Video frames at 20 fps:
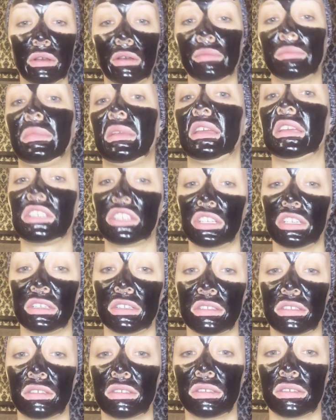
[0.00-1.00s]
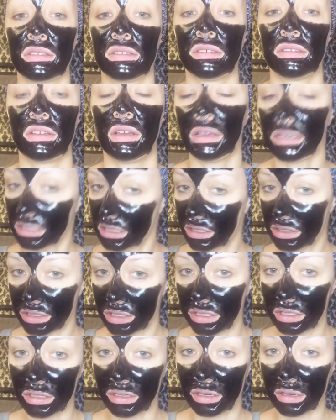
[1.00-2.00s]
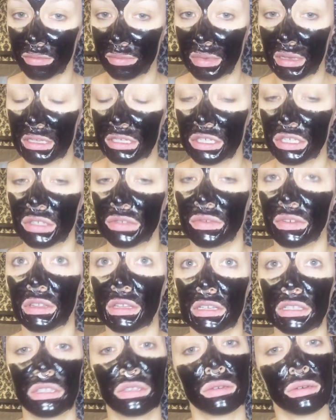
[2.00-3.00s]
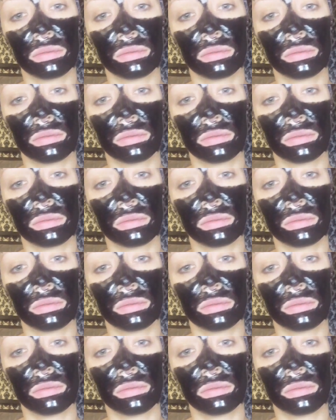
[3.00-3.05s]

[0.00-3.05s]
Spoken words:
have patience. I seriously don't have patience for this, so